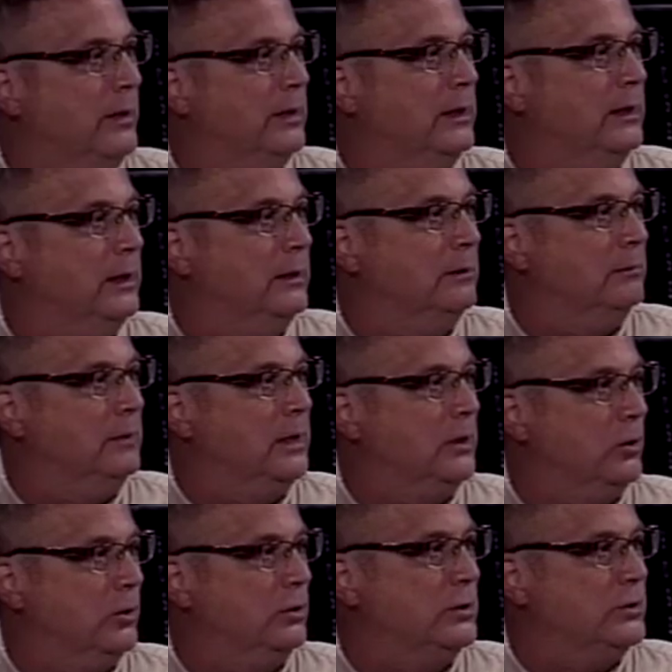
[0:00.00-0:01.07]
it and make
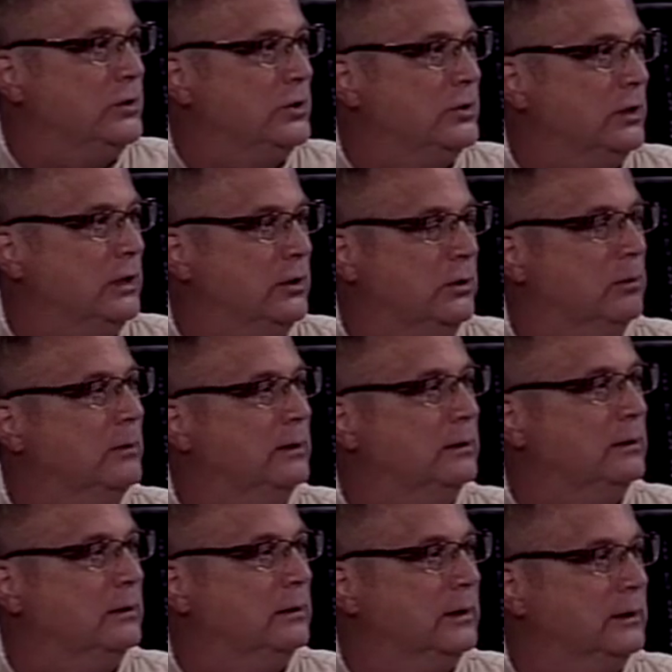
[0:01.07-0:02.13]
your own decision and don't make
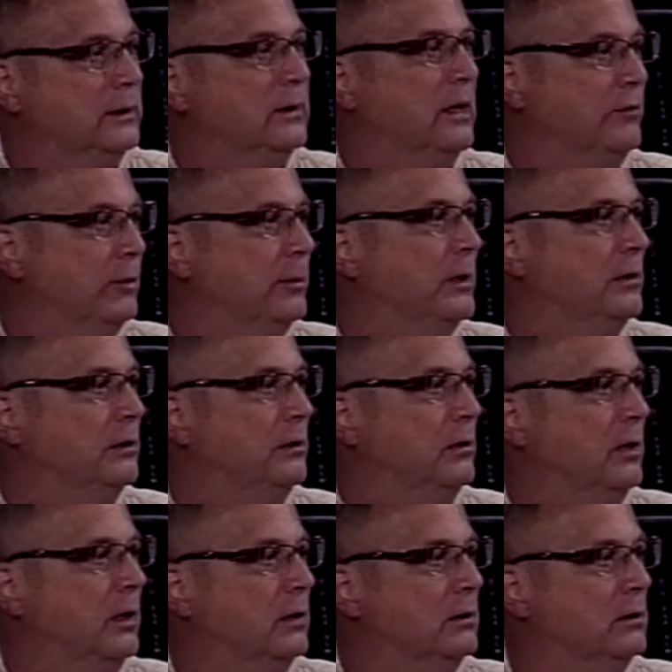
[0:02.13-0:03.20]
the let the government
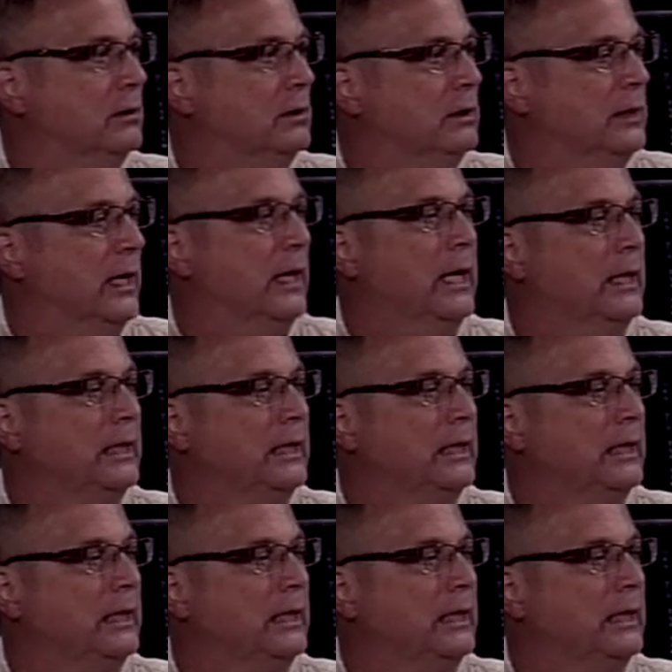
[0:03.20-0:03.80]
or yes, yeah, don't let